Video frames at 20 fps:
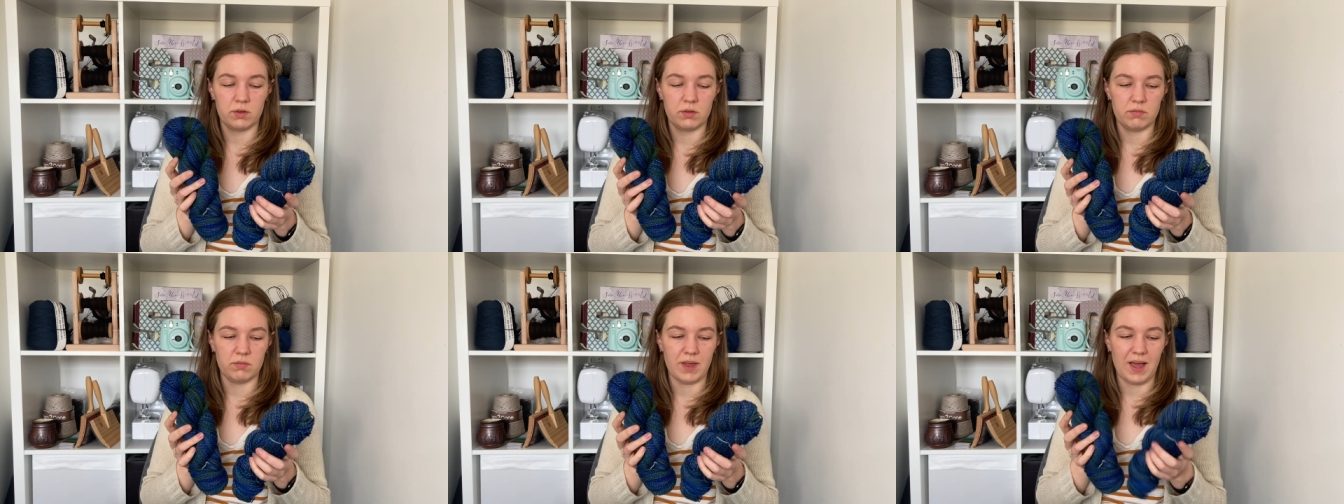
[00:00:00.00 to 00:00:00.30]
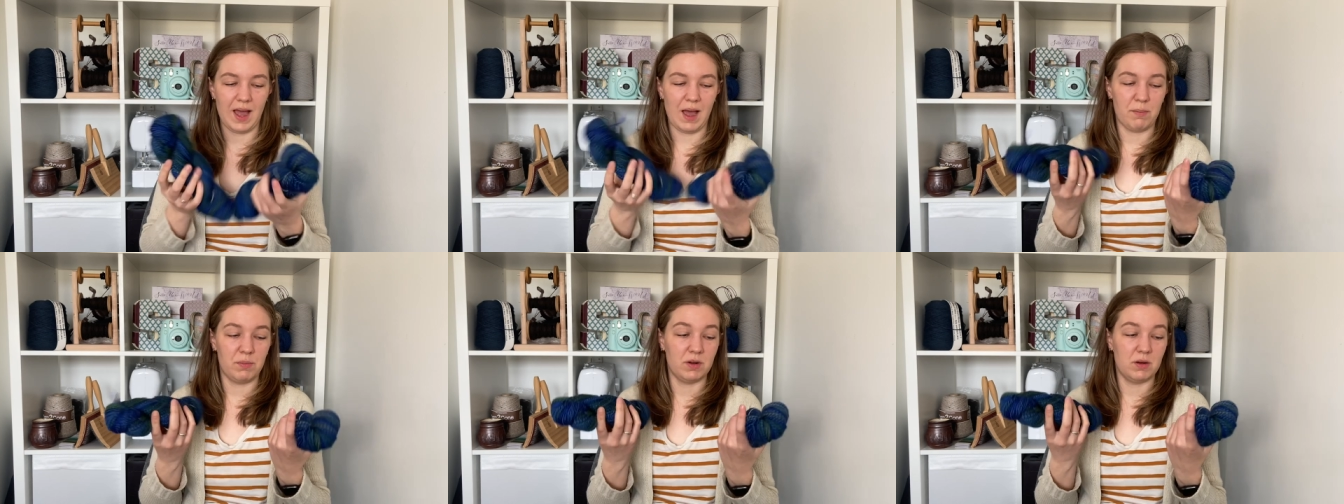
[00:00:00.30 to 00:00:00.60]

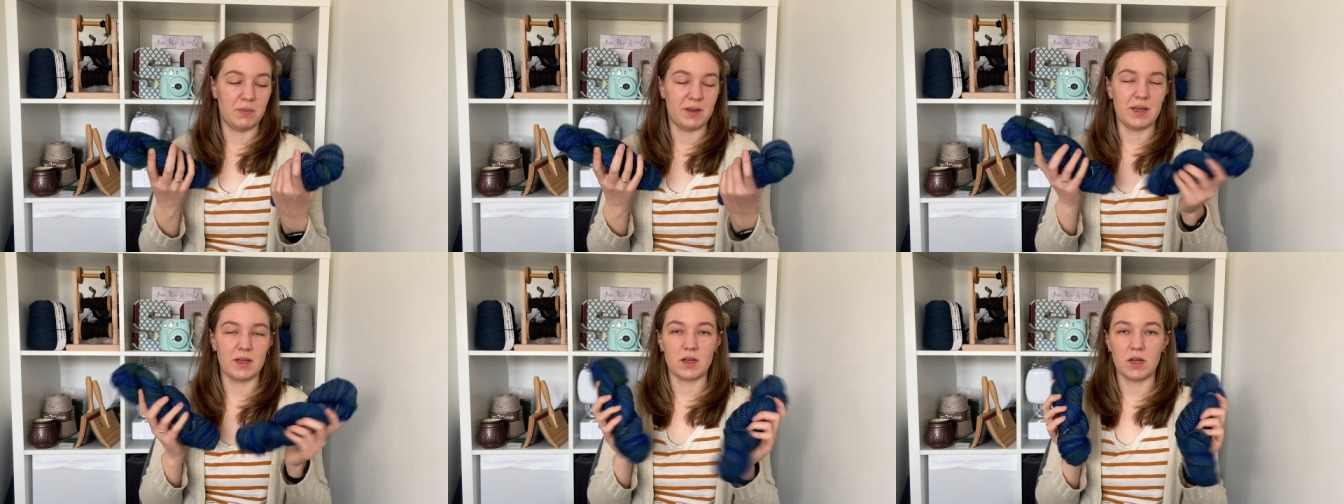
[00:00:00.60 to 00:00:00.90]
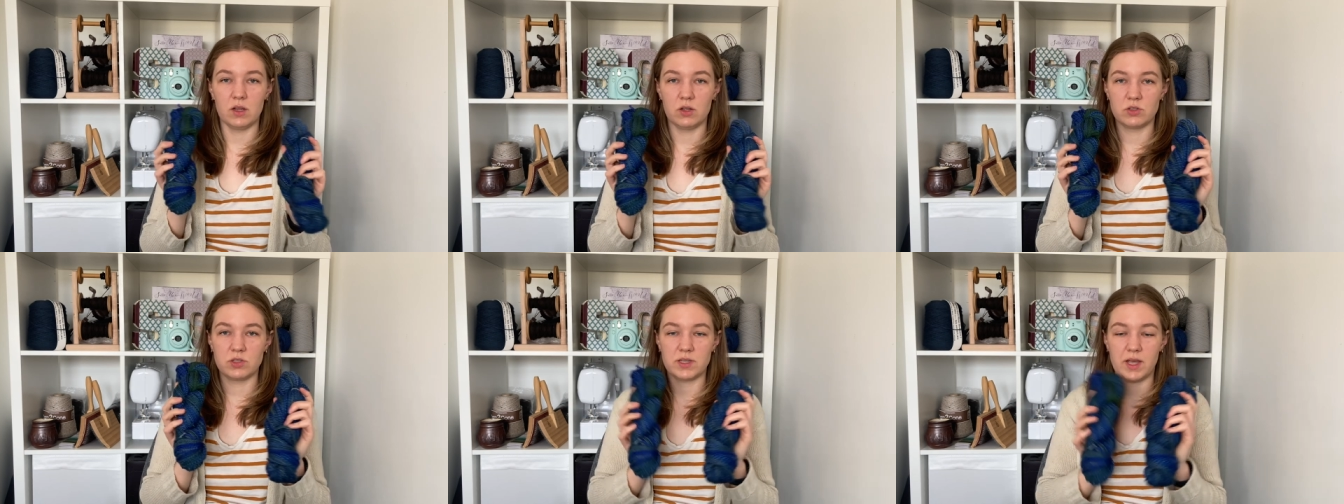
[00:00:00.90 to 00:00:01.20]
that happened to be in
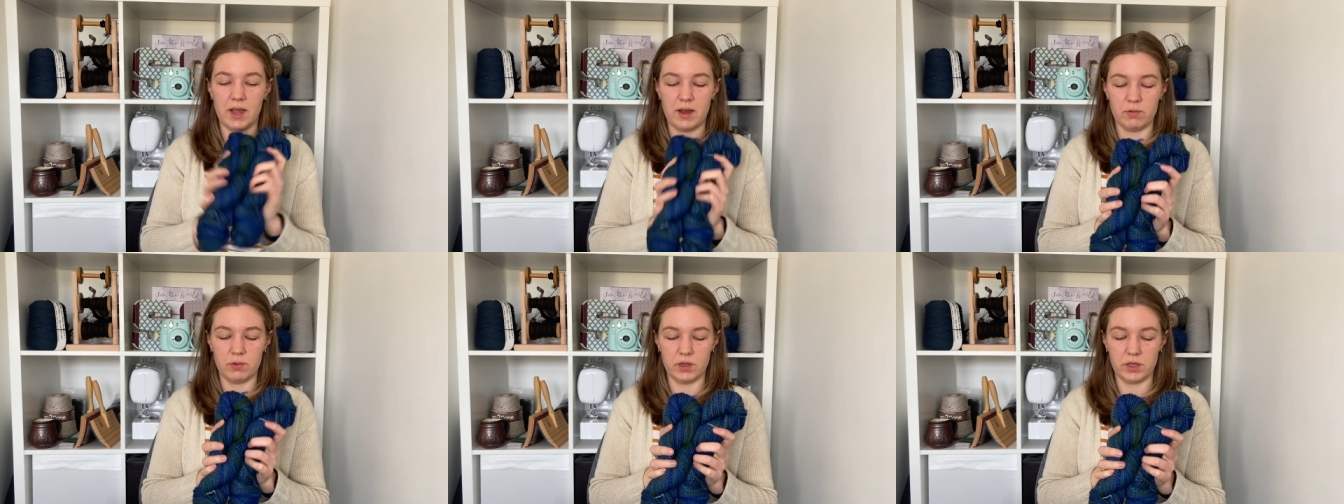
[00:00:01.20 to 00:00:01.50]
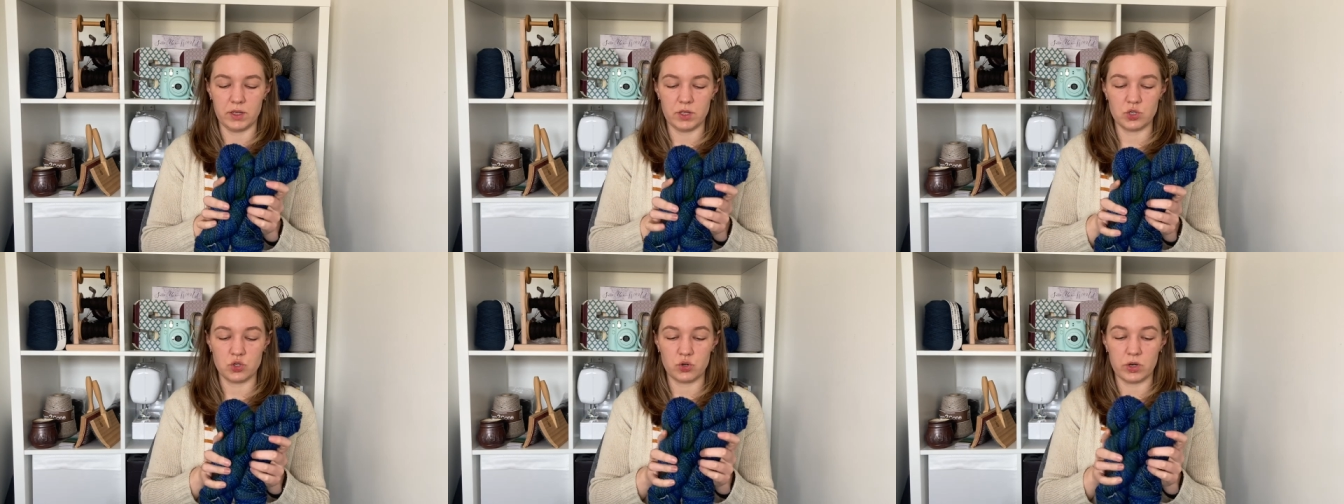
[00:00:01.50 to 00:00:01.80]
colors that I
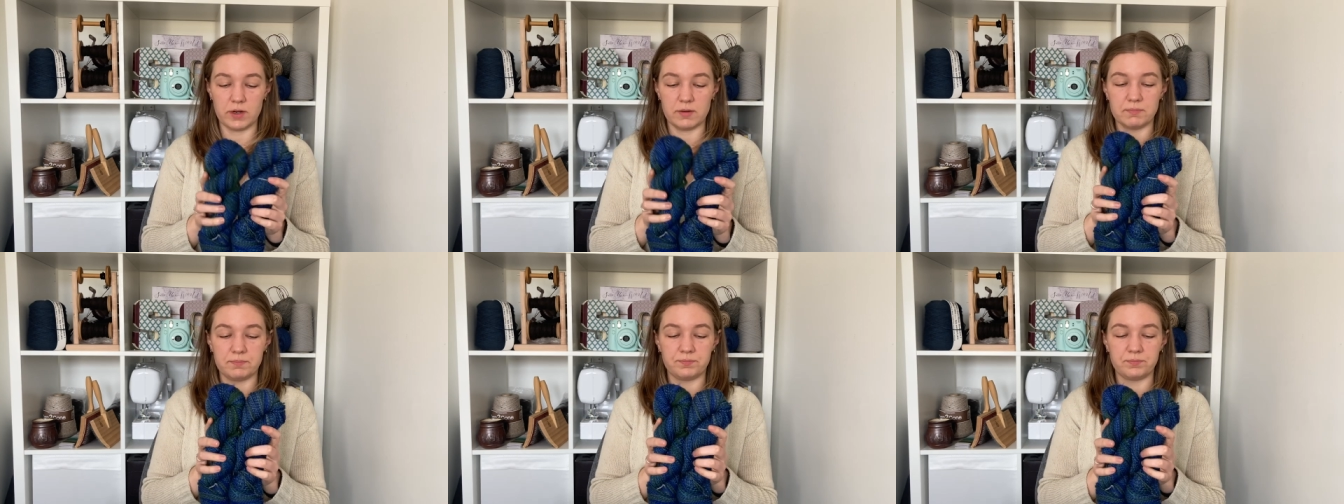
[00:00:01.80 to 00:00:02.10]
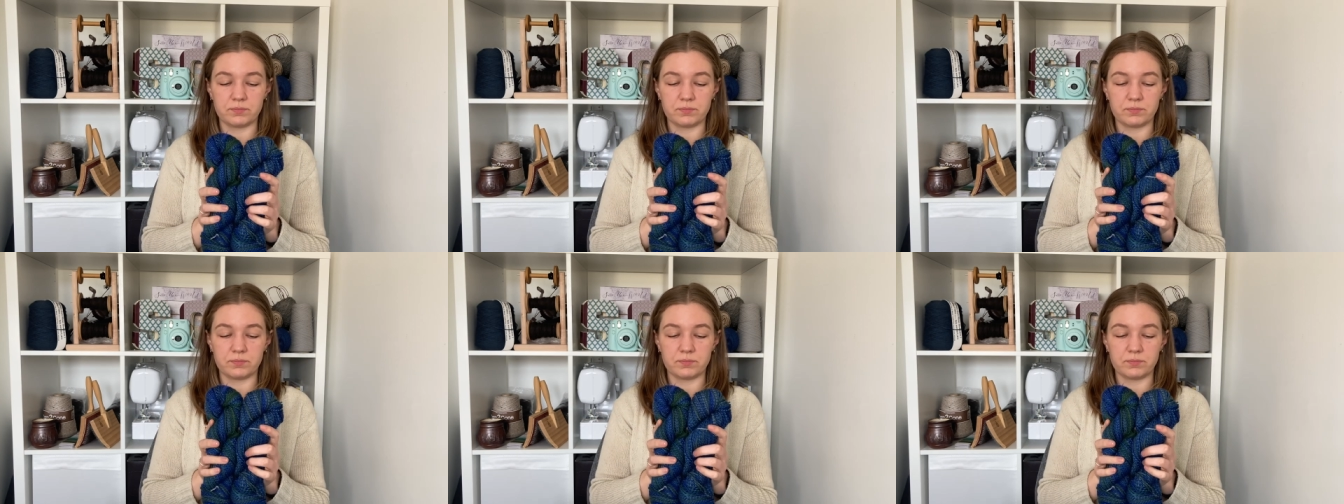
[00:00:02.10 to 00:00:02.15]
really enjoyed.